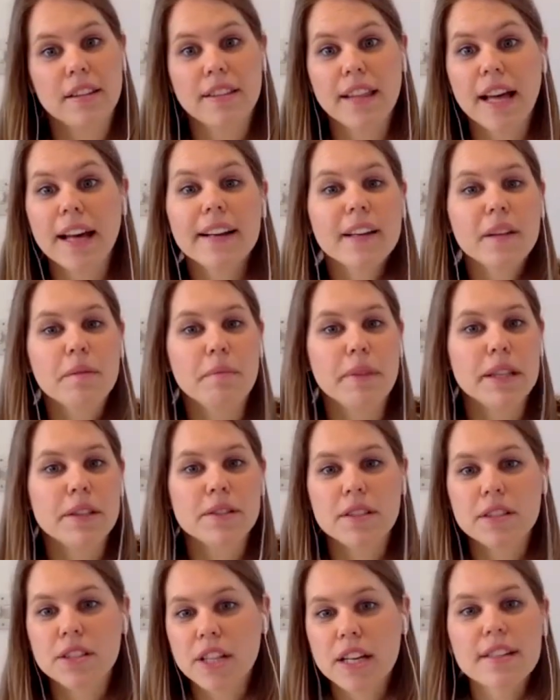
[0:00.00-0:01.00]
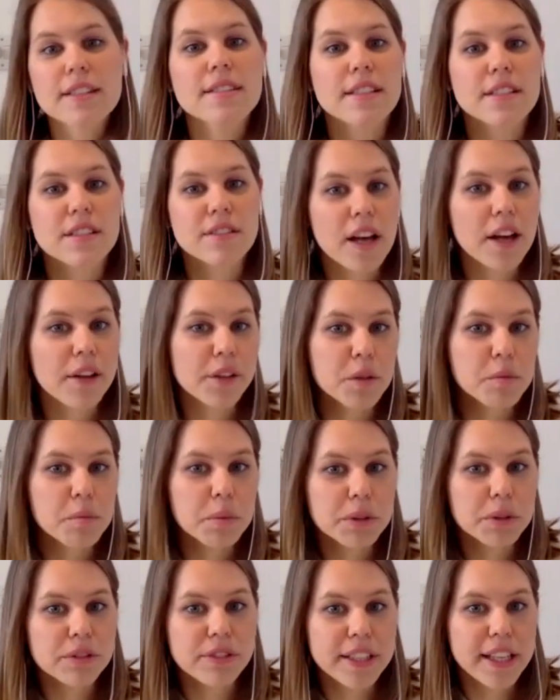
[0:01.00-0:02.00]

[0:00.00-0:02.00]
That can mm. be just as valuable